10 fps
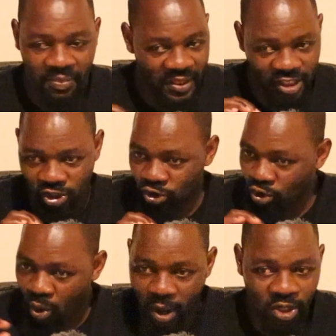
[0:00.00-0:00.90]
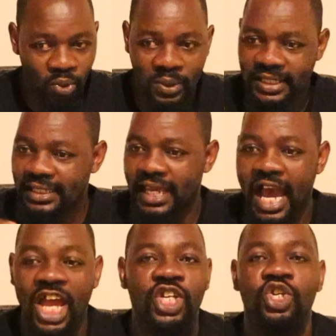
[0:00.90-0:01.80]
There is no one who will say,
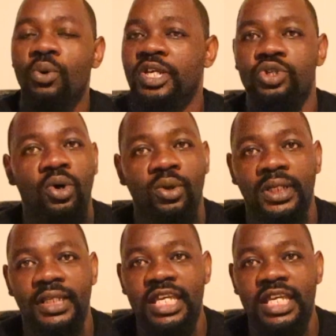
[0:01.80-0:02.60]
I know it all.